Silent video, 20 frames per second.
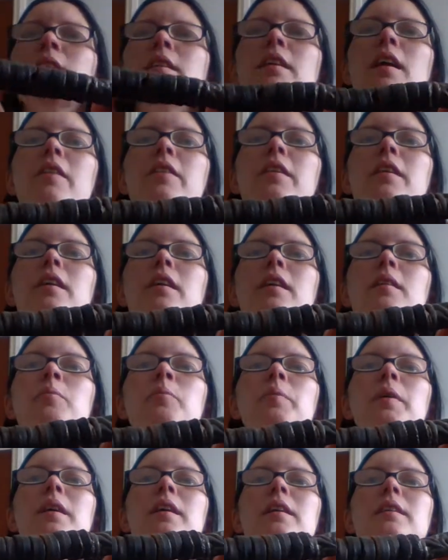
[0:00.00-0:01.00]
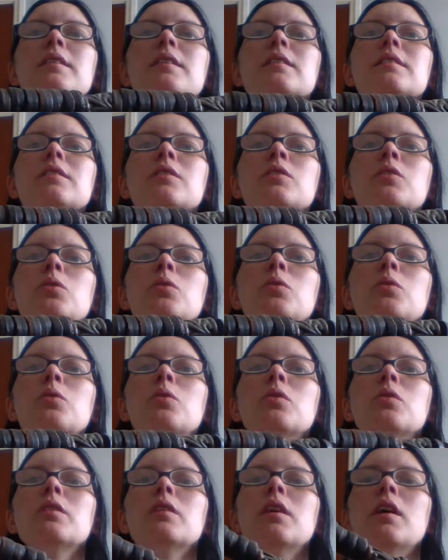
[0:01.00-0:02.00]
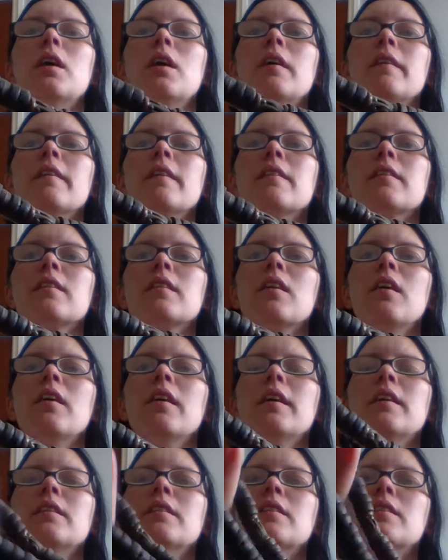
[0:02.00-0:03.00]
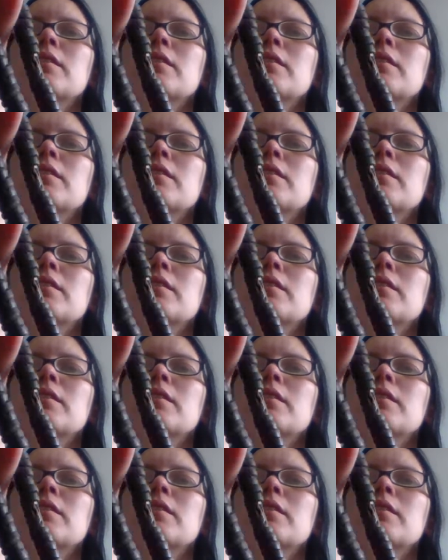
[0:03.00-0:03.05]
another beaded cord that's kind